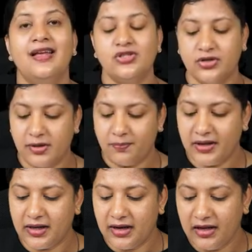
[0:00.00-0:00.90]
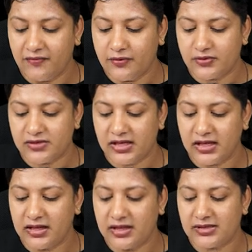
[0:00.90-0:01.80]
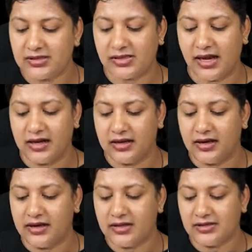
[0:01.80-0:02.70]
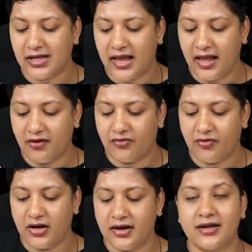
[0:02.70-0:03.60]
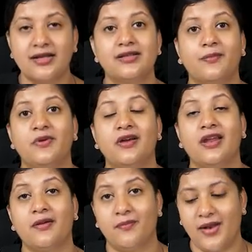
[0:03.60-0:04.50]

So typically if you see this side, it is air filled, it is appearing